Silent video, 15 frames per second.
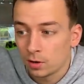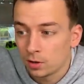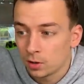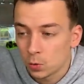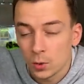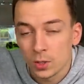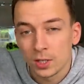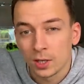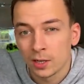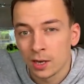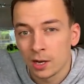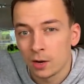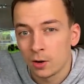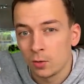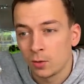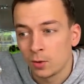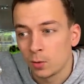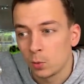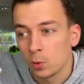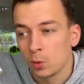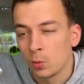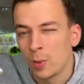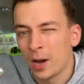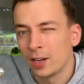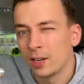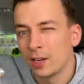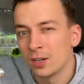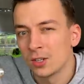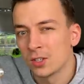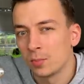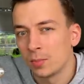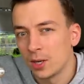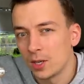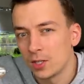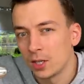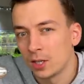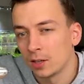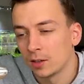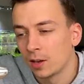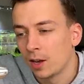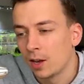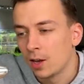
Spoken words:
twisting now, you might hear some hissing.